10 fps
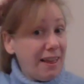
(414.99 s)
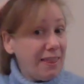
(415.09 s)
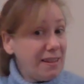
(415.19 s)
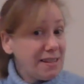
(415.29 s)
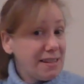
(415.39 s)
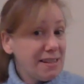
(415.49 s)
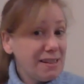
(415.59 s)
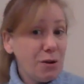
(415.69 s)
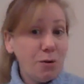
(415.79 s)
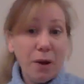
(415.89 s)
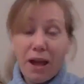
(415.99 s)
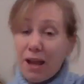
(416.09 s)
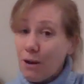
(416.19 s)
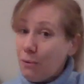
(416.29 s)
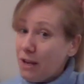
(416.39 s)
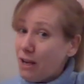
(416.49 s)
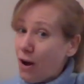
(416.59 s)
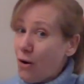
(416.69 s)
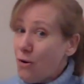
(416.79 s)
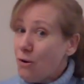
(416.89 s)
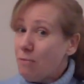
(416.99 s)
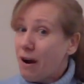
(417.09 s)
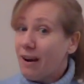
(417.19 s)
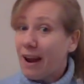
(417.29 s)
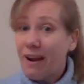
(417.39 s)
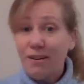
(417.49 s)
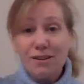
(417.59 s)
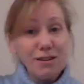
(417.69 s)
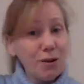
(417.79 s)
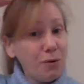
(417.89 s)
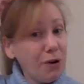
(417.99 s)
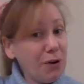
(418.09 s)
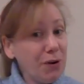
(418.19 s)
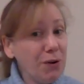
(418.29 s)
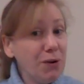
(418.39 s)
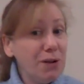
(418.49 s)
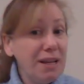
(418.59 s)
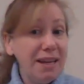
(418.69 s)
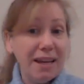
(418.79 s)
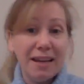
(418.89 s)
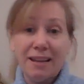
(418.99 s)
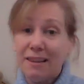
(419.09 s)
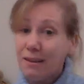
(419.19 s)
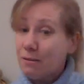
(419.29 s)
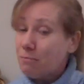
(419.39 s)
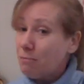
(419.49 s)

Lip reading: This is the way we comb our hair so early in the